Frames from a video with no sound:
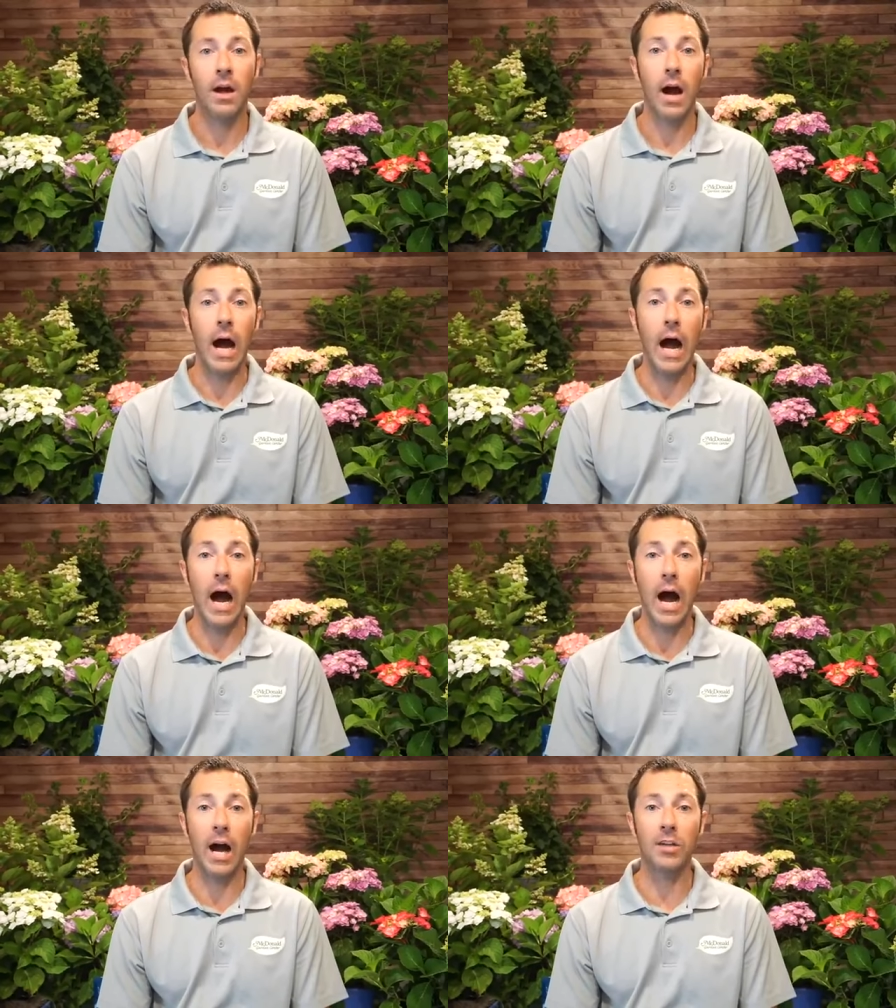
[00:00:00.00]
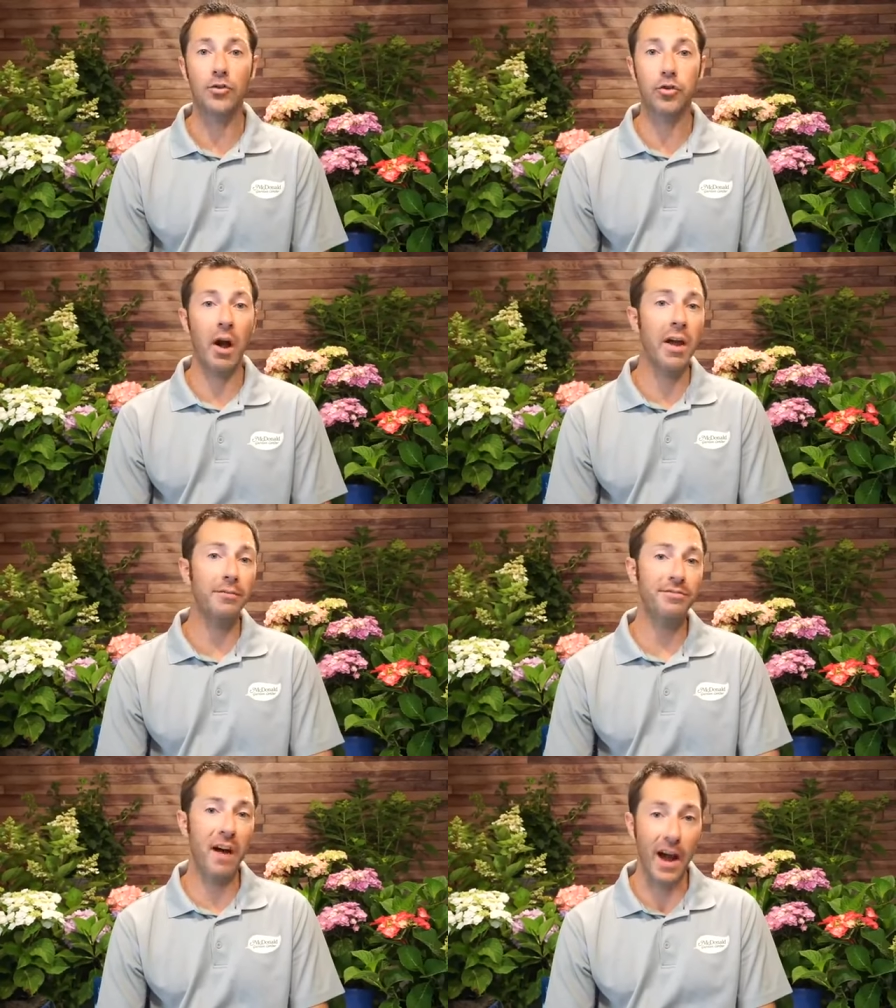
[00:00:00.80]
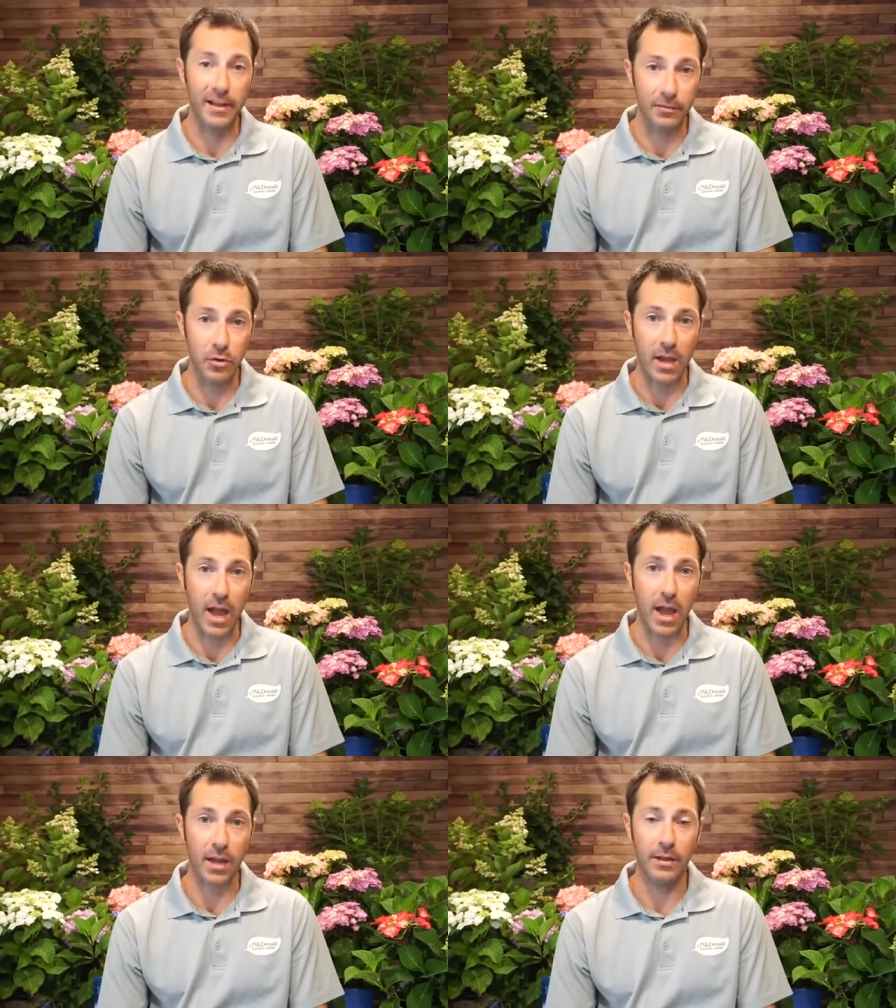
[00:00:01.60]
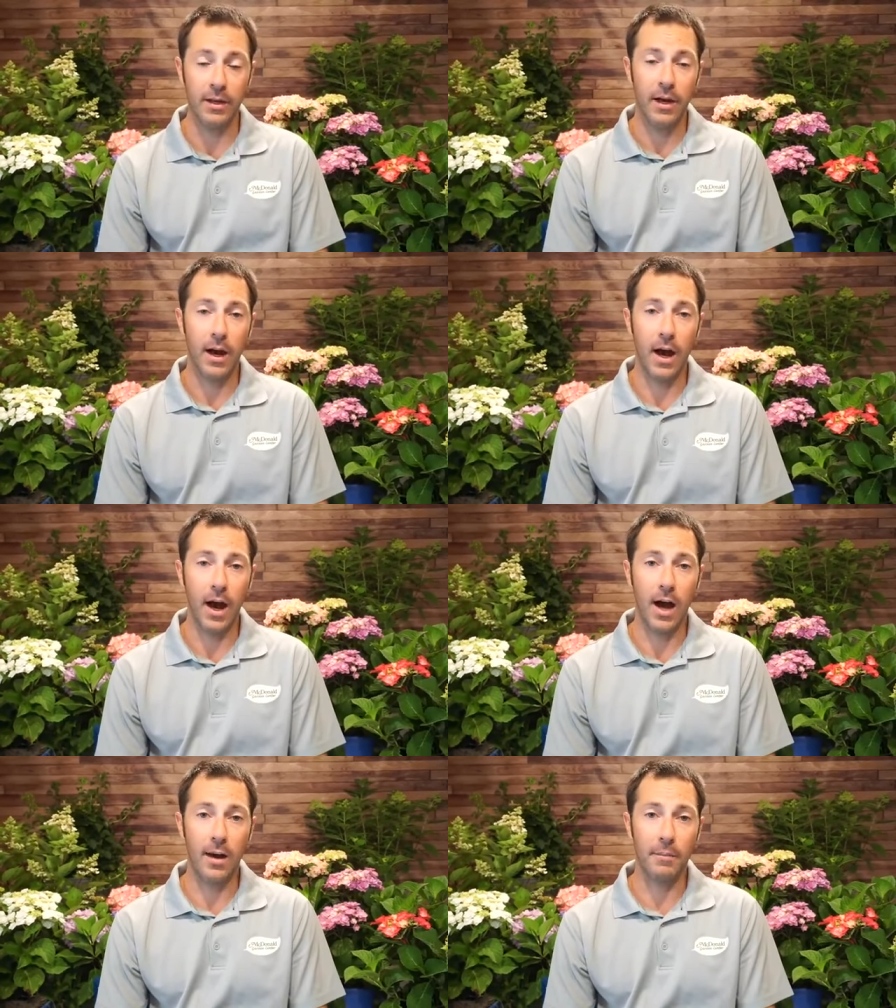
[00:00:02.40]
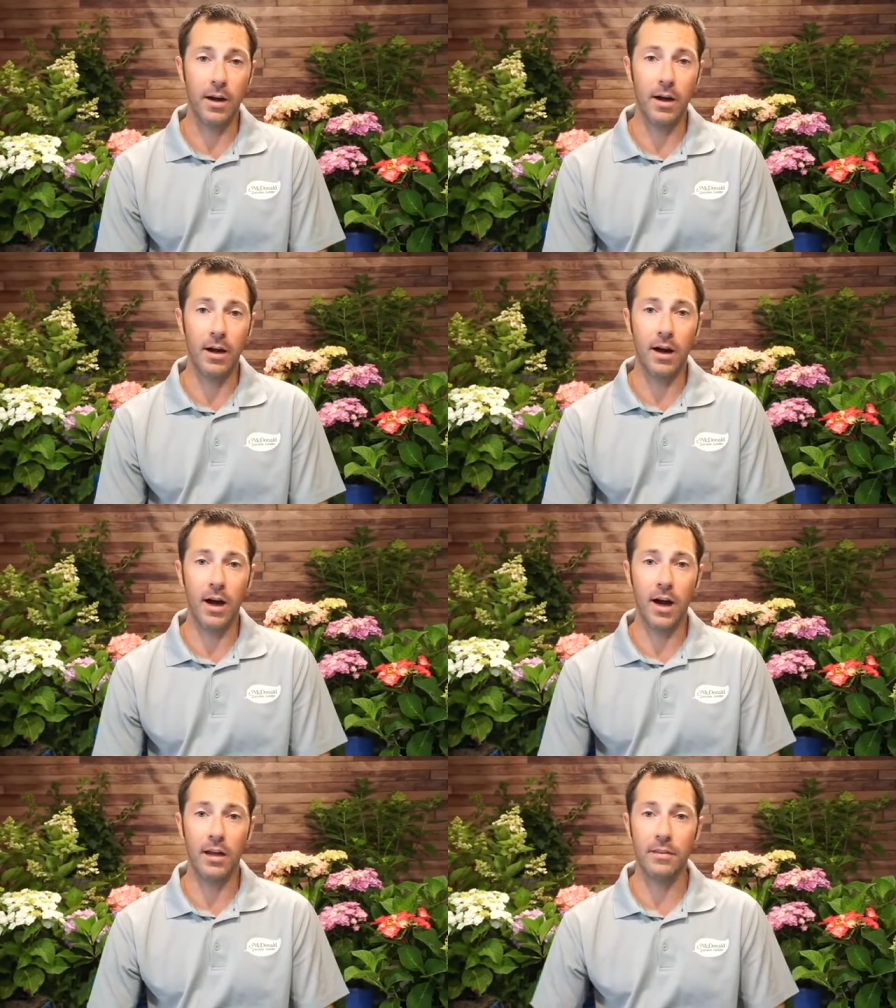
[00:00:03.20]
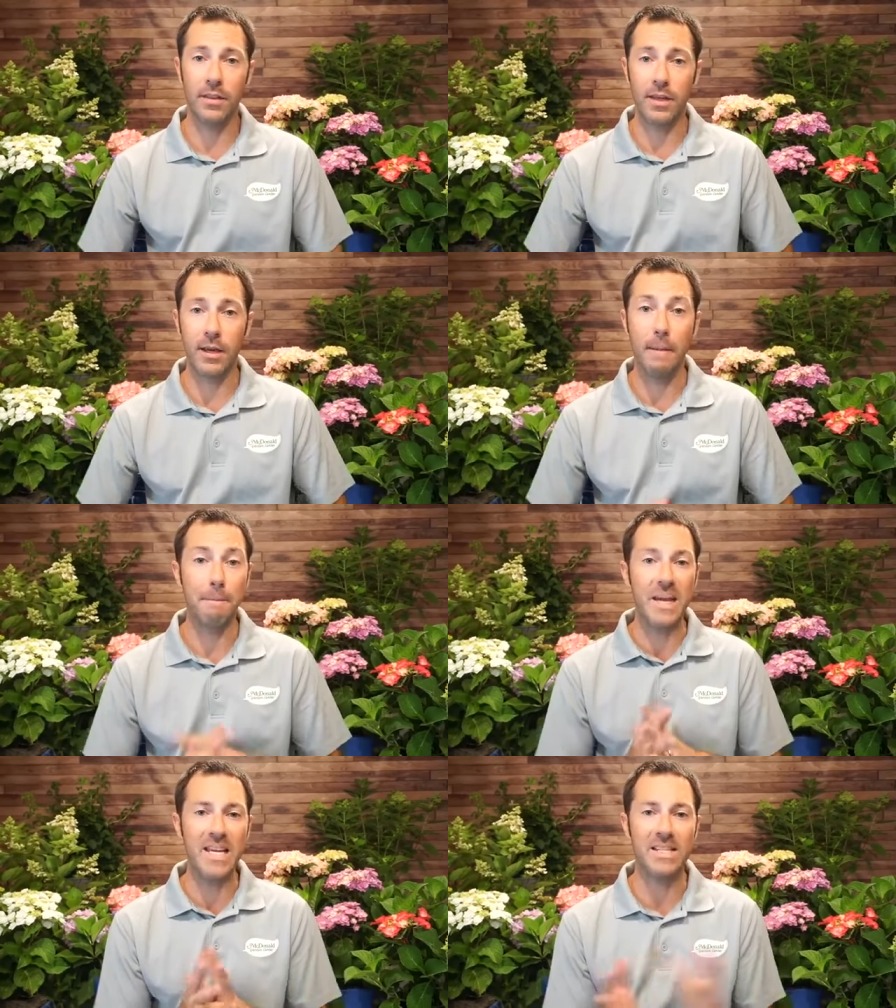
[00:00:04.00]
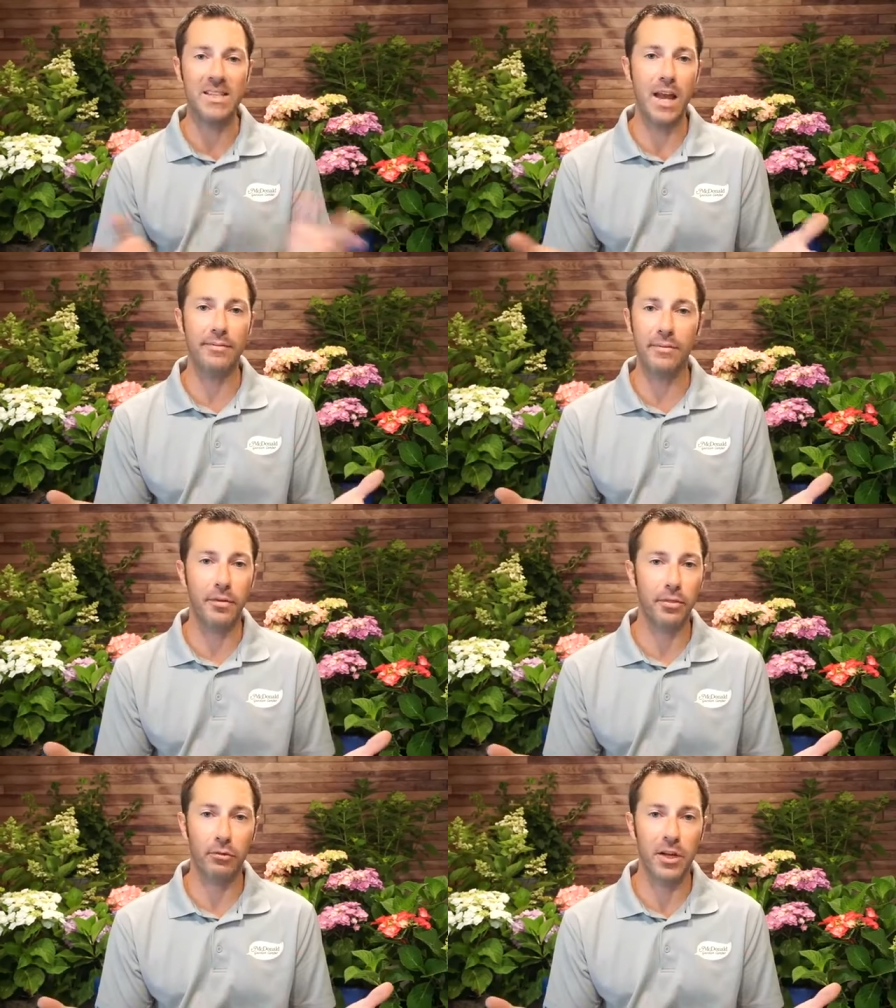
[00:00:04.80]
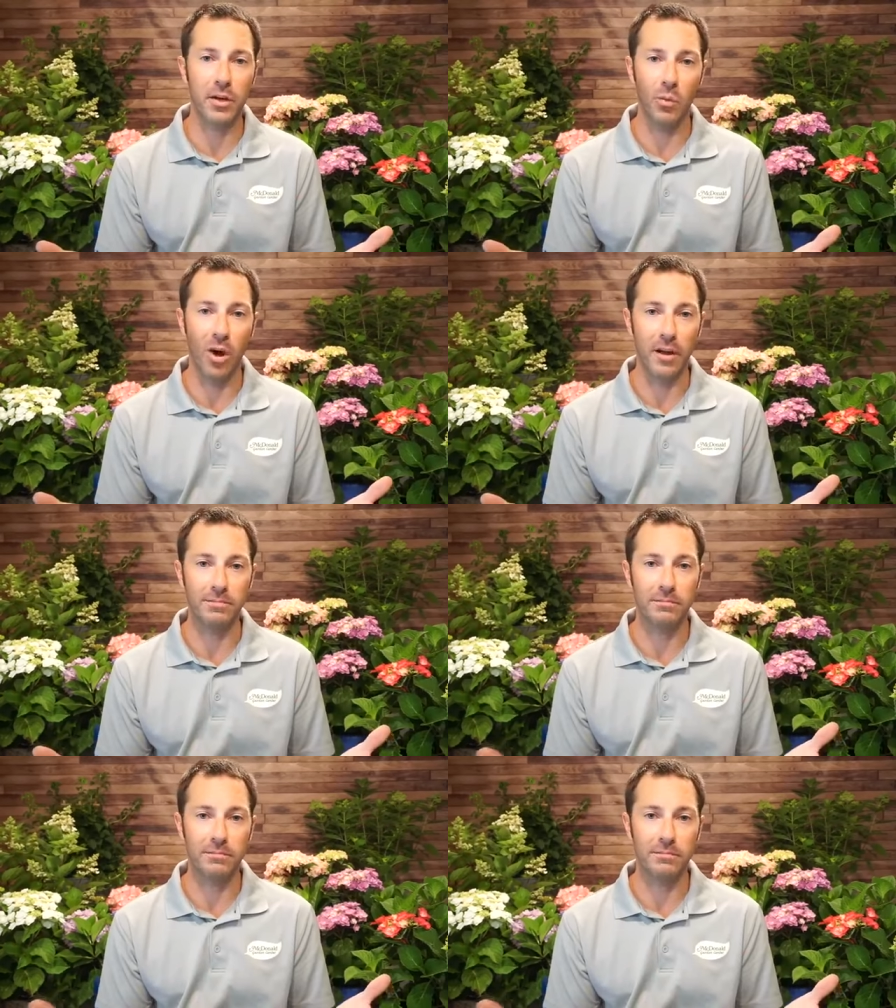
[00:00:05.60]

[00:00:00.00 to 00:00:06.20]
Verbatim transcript: uh, try and find if you can um, uh, the Bee Safe 3 in 1.